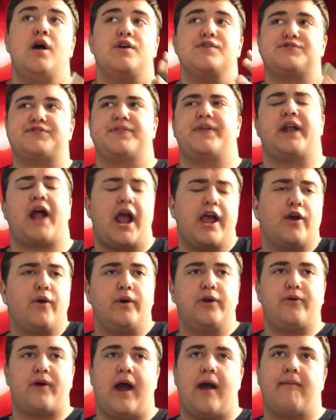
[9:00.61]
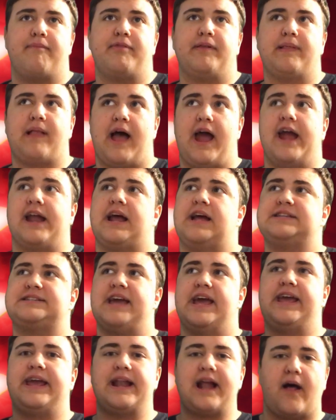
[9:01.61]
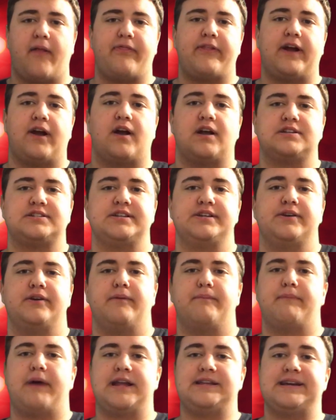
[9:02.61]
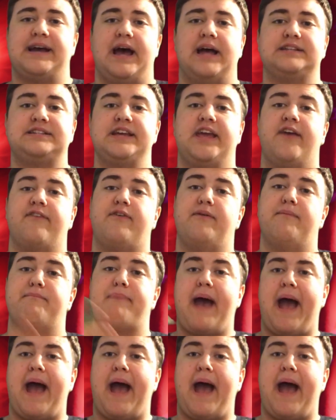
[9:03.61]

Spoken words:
So then I go and grab the light. I take it out there to my dad to give him